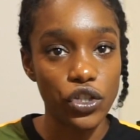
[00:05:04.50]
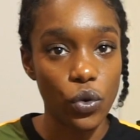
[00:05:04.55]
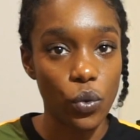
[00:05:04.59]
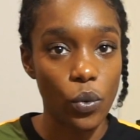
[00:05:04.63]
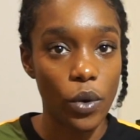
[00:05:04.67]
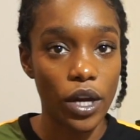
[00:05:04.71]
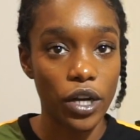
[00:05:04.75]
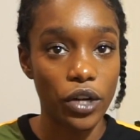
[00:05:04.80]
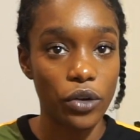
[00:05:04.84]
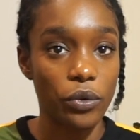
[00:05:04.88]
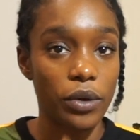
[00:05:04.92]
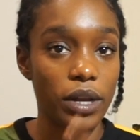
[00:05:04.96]
you're
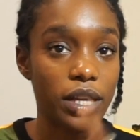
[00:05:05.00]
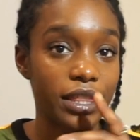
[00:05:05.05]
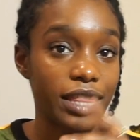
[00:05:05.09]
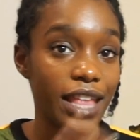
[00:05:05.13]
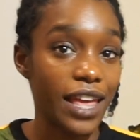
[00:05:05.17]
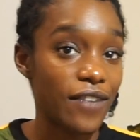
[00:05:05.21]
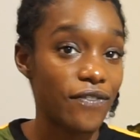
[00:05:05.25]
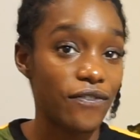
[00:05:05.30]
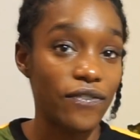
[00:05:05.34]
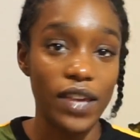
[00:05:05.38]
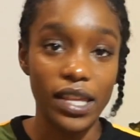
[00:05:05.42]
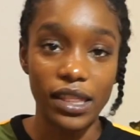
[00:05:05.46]
wondering
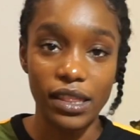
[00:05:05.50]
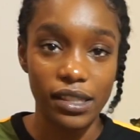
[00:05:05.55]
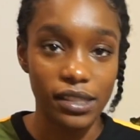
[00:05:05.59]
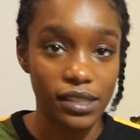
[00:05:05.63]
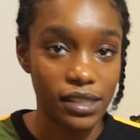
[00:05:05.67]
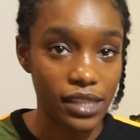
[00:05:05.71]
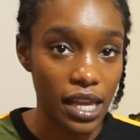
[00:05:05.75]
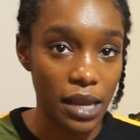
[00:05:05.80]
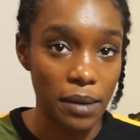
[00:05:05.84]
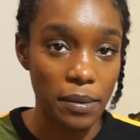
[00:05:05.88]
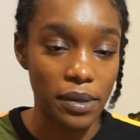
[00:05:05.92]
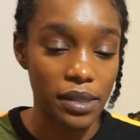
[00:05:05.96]
they fit the
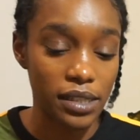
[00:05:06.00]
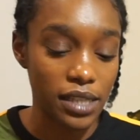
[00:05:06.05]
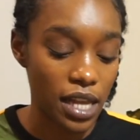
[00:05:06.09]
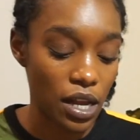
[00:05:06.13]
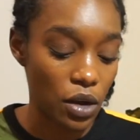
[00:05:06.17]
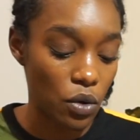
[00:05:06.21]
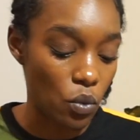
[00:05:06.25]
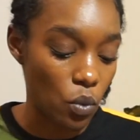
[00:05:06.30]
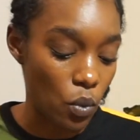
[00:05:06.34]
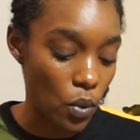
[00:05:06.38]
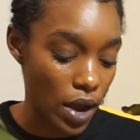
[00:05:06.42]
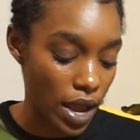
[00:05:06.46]
same
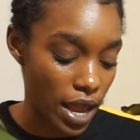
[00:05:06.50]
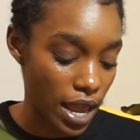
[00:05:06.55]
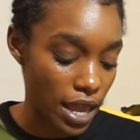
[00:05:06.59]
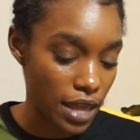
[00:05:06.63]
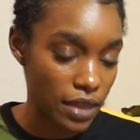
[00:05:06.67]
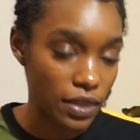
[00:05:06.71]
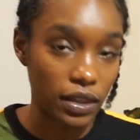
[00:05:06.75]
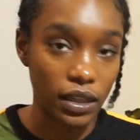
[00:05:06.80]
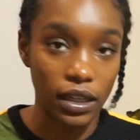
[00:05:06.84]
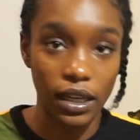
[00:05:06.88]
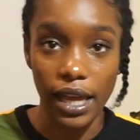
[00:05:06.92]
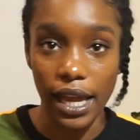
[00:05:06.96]
exact way
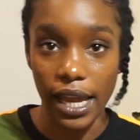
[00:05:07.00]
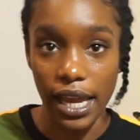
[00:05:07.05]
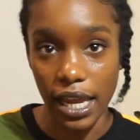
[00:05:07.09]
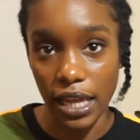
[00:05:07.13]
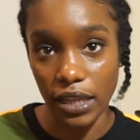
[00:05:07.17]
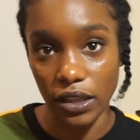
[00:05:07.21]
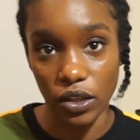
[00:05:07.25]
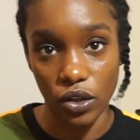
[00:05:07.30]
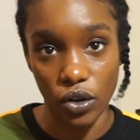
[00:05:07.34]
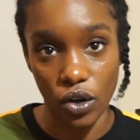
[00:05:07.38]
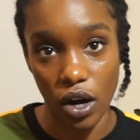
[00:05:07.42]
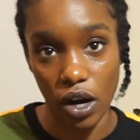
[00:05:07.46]
the light
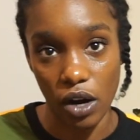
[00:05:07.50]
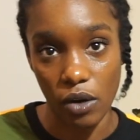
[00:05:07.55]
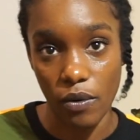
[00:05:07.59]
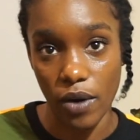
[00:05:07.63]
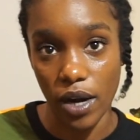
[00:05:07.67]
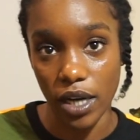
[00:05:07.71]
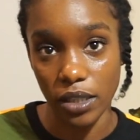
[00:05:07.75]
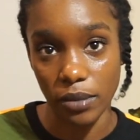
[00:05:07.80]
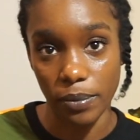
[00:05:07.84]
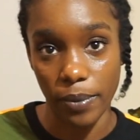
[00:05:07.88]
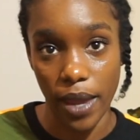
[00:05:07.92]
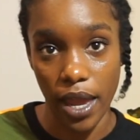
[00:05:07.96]
and the dark
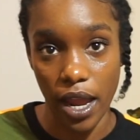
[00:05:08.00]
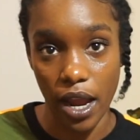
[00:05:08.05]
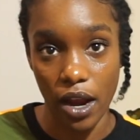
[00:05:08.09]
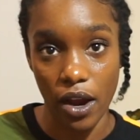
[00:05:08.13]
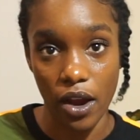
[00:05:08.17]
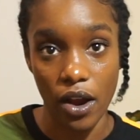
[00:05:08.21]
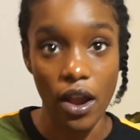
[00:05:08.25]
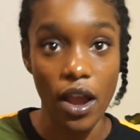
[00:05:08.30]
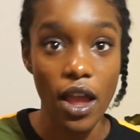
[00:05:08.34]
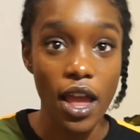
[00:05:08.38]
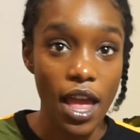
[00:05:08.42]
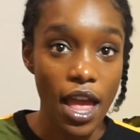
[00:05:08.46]
wash
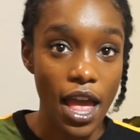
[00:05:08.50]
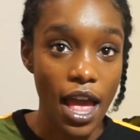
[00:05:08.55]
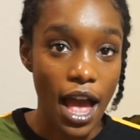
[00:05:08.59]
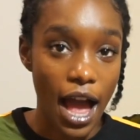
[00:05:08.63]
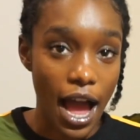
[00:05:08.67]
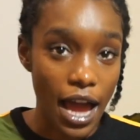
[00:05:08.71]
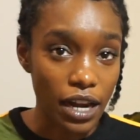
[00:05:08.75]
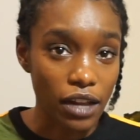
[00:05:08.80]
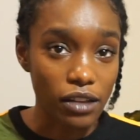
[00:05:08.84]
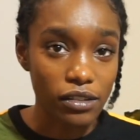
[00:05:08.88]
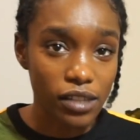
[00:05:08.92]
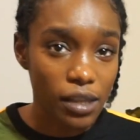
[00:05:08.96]
pair
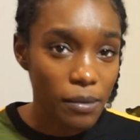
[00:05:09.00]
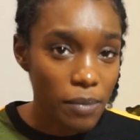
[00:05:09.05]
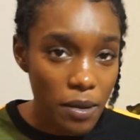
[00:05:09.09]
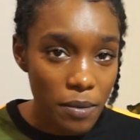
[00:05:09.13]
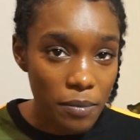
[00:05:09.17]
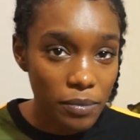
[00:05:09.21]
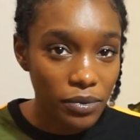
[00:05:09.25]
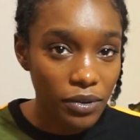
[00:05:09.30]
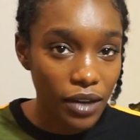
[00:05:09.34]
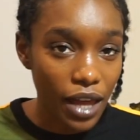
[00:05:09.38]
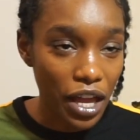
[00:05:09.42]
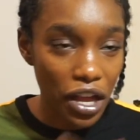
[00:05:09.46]
I know some
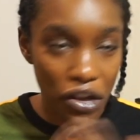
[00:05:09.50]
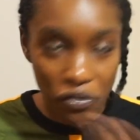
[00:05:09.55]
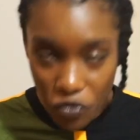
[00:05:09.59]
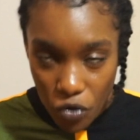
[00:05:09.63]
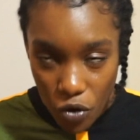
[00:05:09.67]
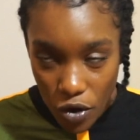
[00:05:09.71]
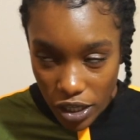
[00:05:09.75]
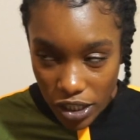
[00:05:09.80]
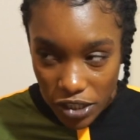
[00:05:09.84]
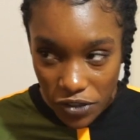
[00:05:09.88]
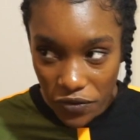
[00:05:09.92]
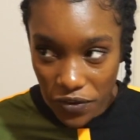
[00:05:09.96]
people like of
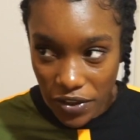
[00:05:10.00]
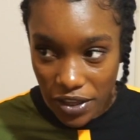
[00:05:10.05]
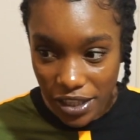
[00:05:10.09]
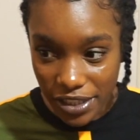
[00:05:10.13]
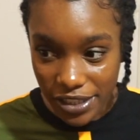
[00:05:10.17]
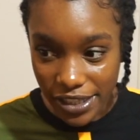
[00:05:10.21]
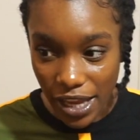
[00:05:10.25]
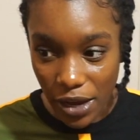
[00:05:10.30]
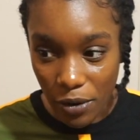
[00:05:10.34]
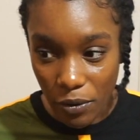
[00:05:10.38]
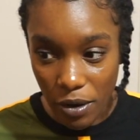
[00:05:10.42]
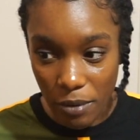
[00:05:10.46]
course they fit the
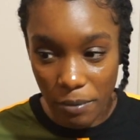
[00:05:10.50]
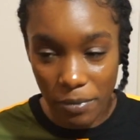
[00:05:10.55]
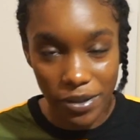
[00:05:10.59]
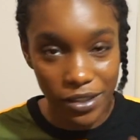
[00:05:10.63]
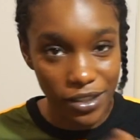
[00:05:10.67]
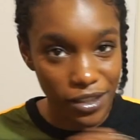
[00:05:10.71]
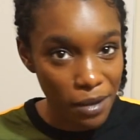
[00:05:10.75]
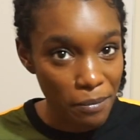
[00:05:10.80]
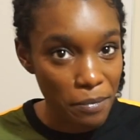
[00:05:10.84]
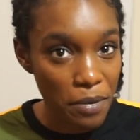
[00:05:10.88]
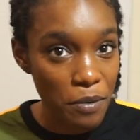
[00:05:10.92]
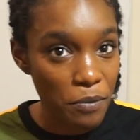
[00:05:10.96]
same way but
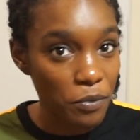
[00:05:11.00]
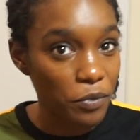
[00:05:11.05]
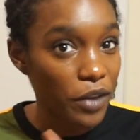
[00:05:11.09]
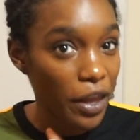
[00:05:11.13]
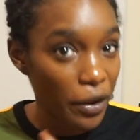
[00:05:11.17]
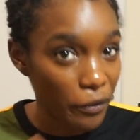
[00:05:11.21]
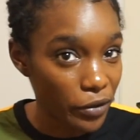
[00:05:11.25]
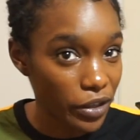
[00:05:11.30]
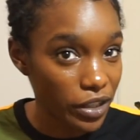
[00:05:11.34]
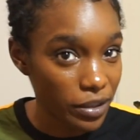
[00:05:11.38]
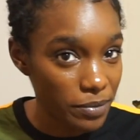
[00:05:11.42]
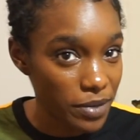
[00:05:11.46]
some people
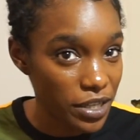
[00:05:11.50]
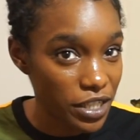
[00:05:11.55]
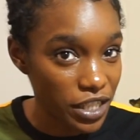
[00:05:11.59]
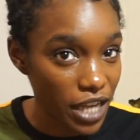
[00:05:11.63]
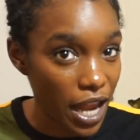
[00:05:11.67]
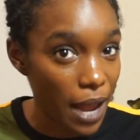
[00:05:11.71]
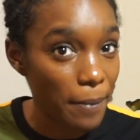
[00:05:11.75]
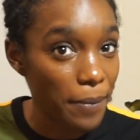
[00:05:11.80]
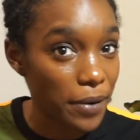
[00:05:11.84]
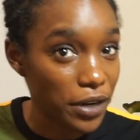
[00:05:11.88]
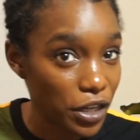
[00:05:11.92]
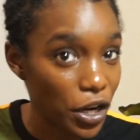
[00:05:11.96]
that really be
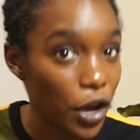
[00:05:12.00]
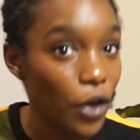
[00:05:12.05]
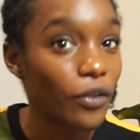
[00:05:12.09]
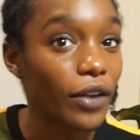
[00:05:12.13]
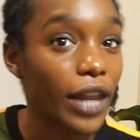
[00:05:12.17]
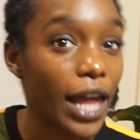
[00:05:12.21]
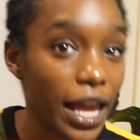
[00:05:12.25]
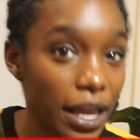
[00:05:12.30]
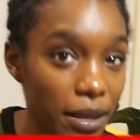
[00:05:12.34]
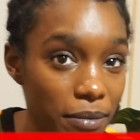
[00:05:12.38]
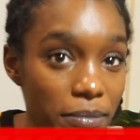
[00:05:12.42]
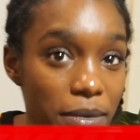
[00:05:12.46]
shopping know
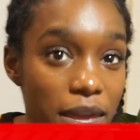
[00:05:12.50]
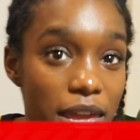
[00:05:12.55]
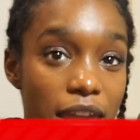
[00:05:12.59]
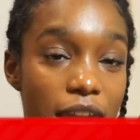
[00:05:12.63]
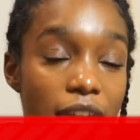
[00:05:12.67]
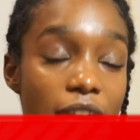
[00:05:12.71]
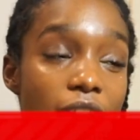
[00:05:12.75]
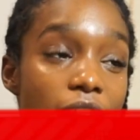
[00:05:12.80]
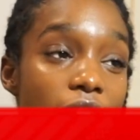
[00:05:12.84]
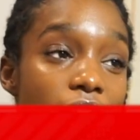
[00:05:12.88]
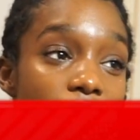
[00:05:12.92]
like me